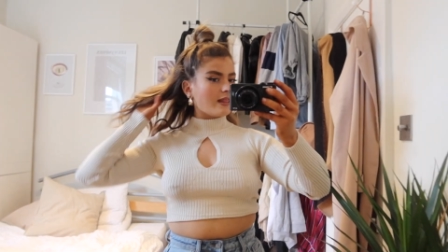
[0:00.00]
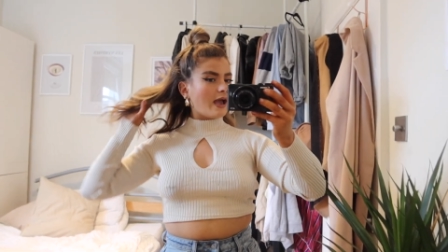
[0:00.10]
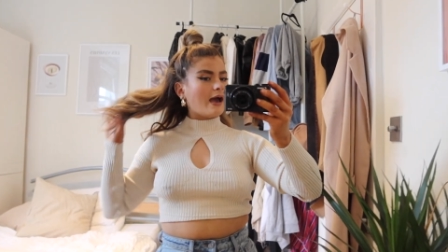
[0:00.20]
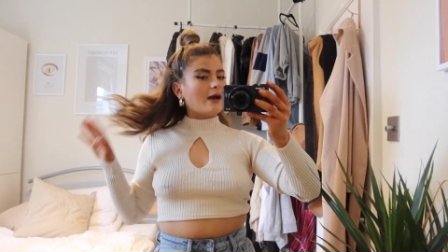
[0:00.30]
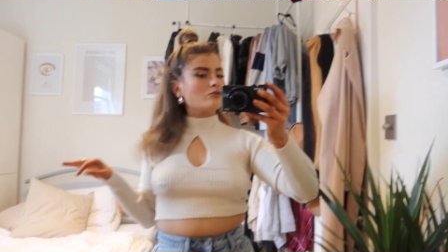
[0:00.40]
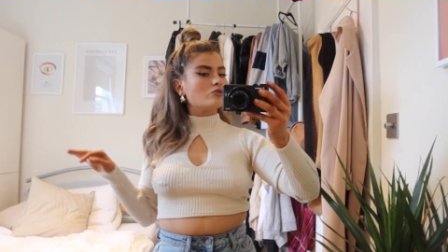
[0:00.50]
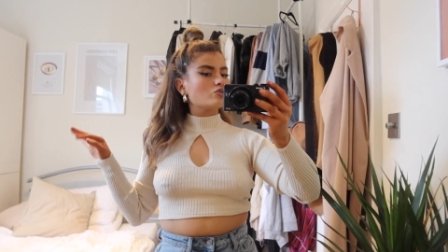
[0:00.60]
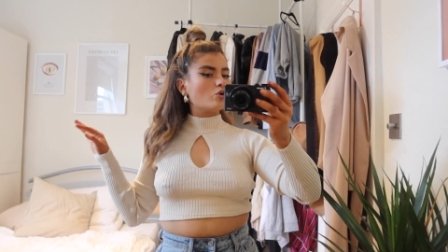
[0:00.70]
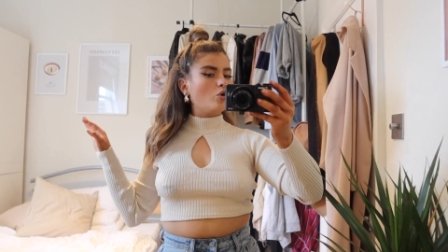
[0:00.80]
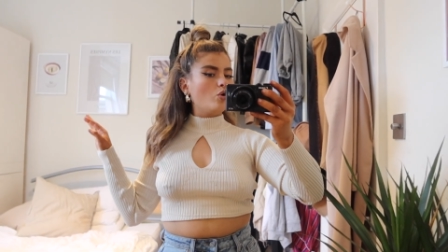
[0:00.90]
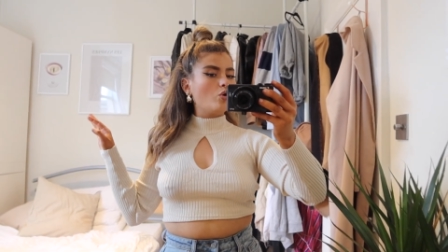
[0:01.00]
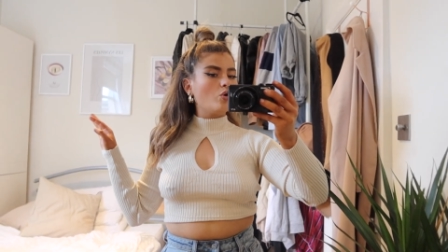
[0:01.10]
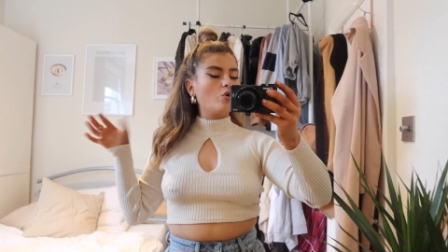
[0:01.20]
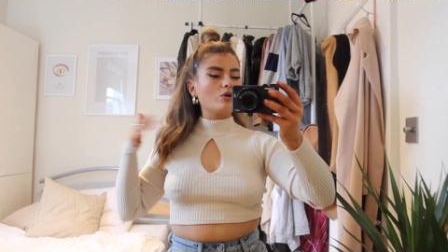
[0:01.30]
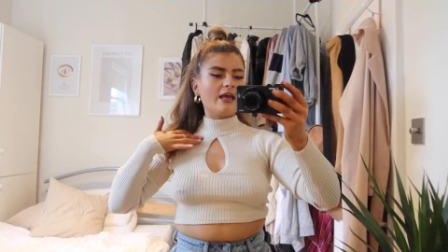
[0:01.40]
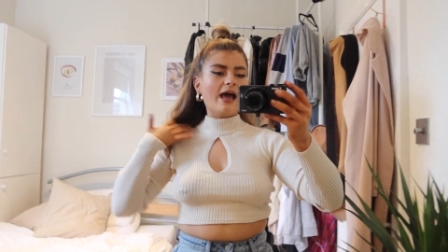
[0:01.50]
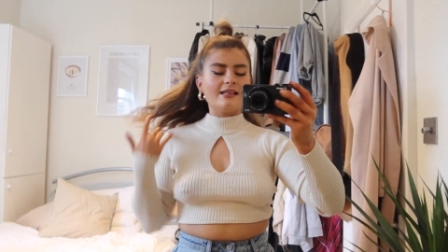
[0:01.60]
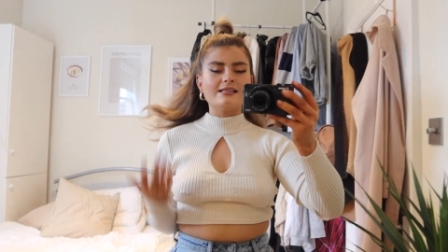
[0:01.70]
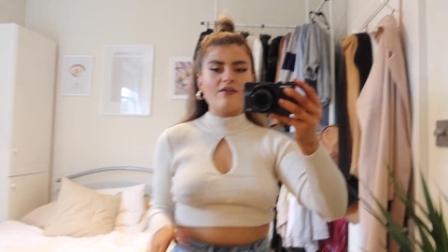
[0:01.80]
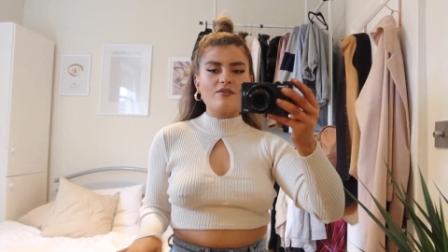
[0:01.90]
in the house or yeah
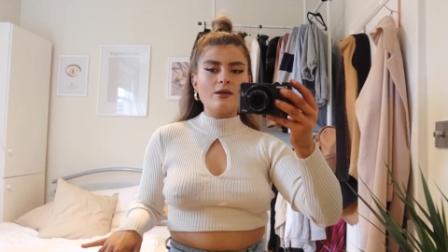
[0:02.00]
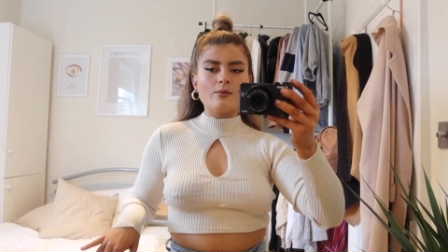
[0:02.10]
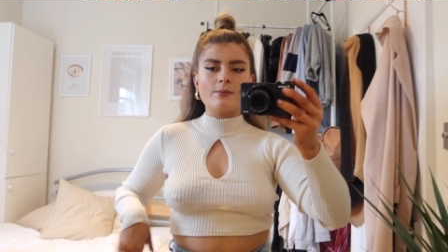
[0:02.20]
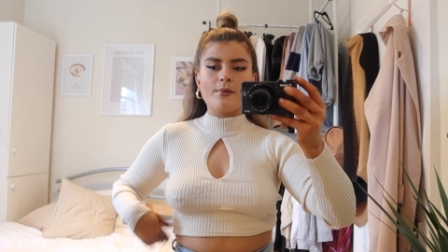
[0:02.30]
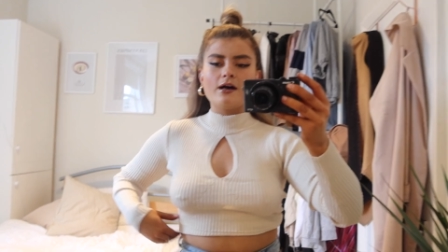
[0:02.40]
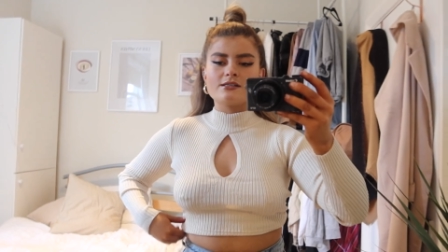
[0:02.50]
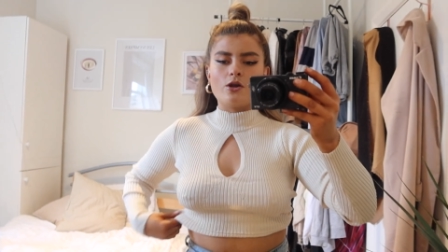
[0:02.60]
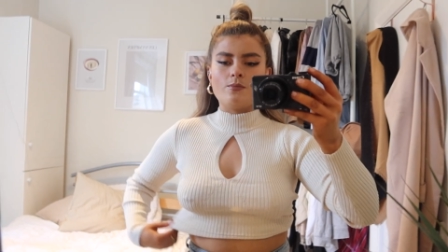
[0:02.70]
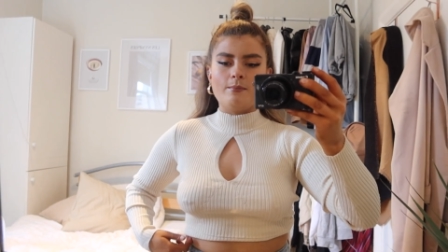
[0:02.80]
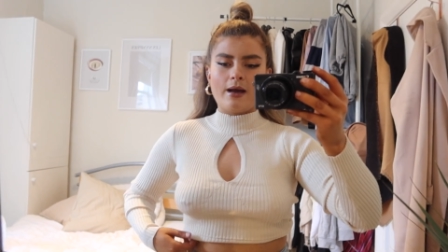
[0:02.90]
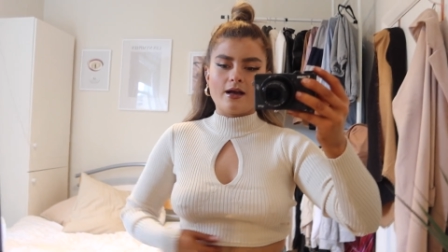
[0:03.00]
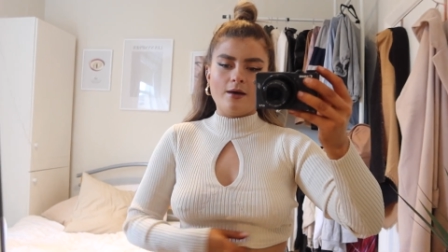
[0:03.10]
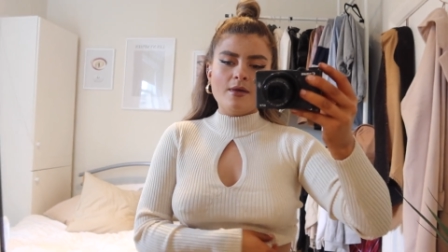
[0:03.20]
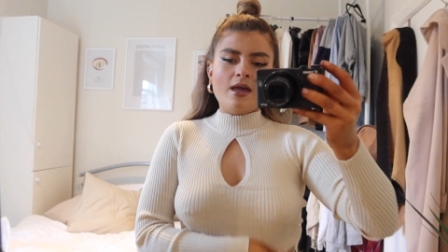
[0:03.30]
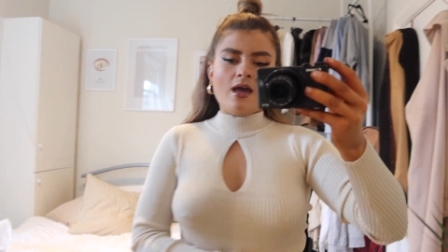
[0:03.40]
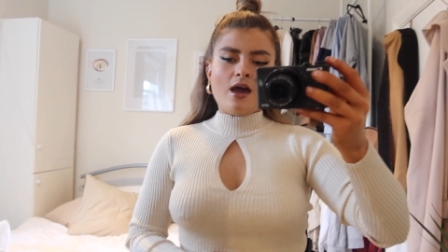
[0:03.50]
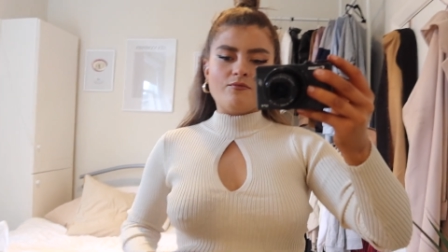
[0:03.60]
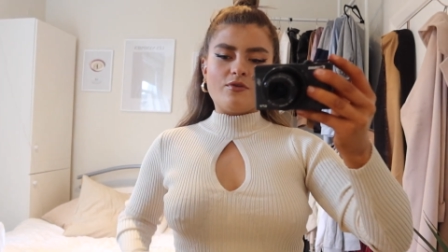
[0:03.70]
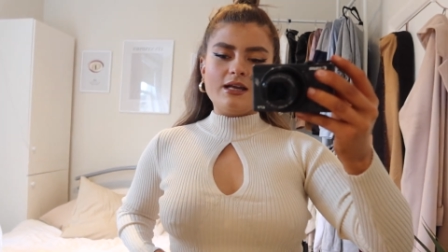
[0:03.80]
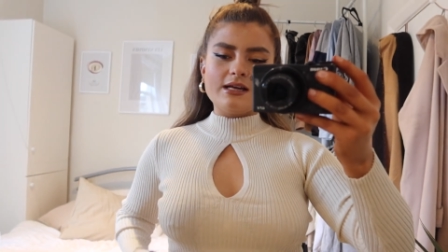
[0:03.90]
definitely when the bars open back up
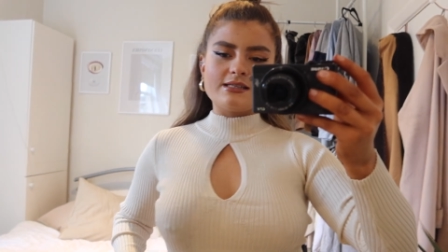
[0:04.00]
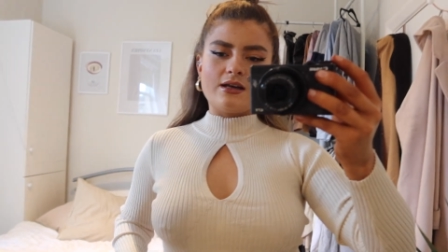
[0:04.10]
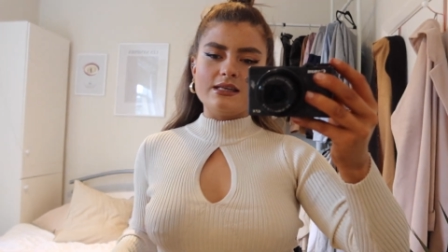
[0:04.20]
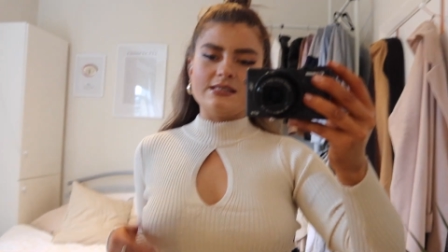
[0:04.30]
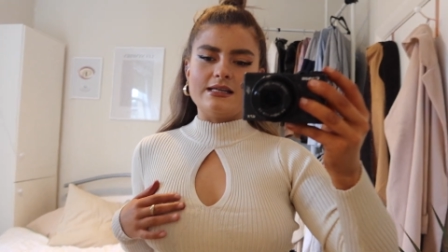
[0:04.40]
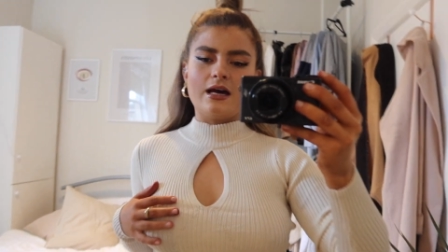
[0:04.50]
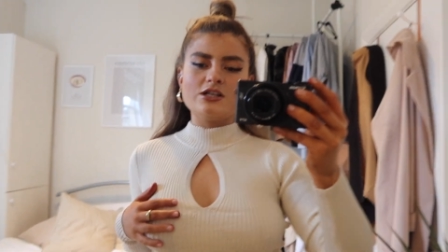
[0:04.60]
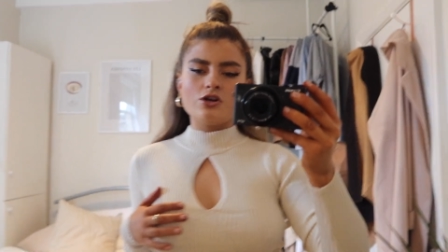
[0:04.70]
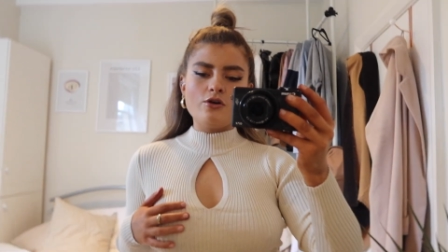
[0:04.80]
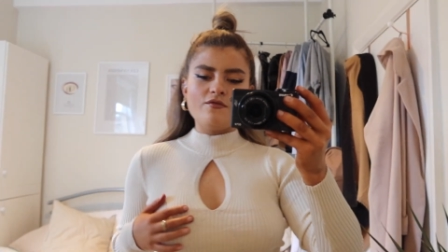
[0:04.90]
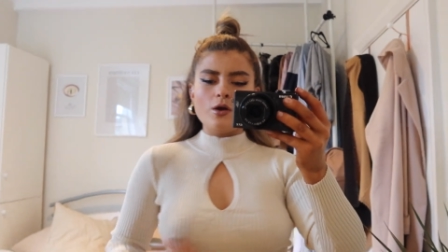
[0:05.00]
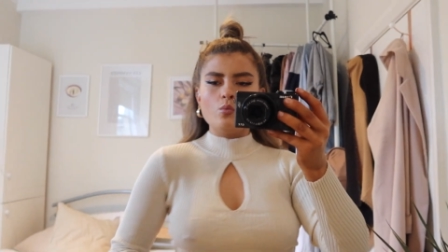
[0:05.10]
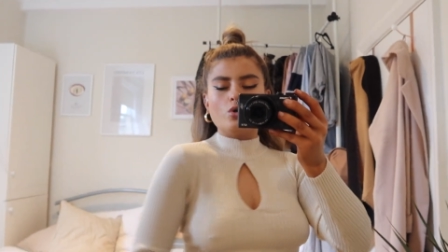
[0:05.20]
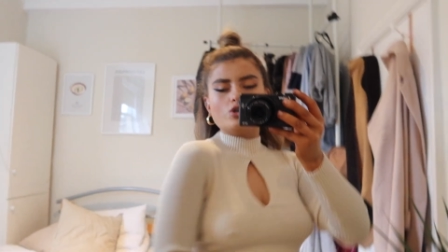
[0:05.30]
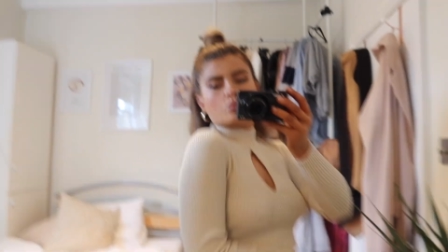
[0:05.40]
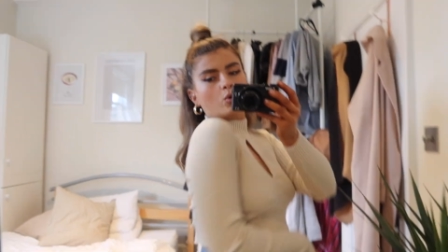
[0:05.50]
i'm really excited i don't know if i would